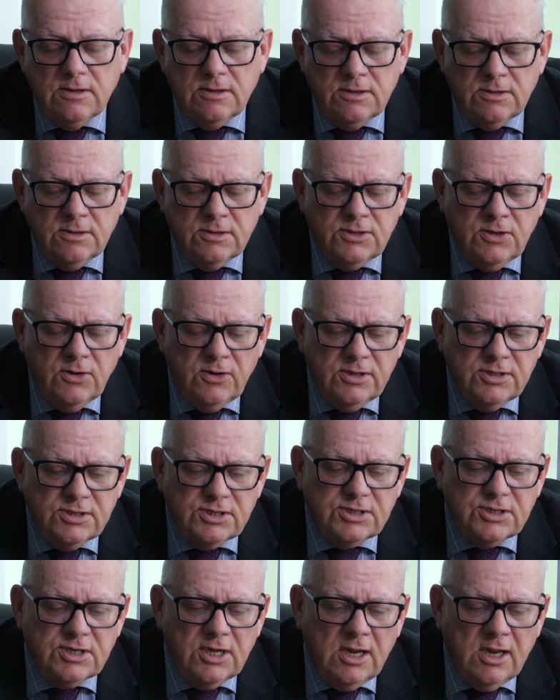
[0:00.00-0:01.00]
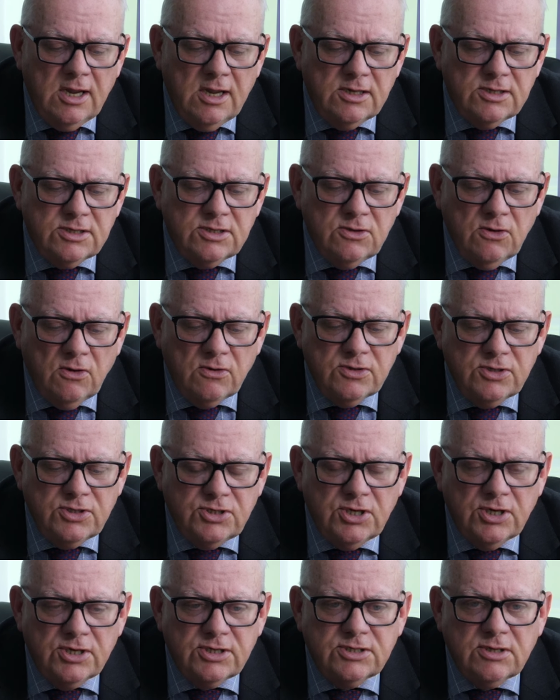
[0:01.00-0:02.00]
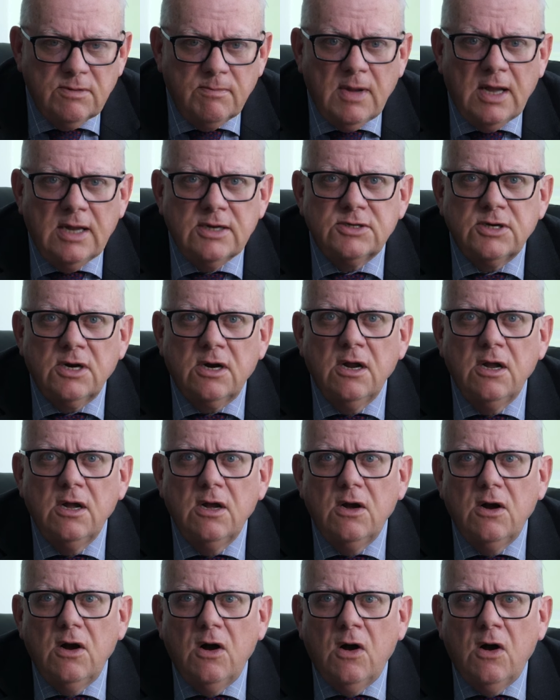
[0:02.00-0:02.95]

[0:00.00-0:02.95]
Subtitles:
So as you can see, it's not just a matter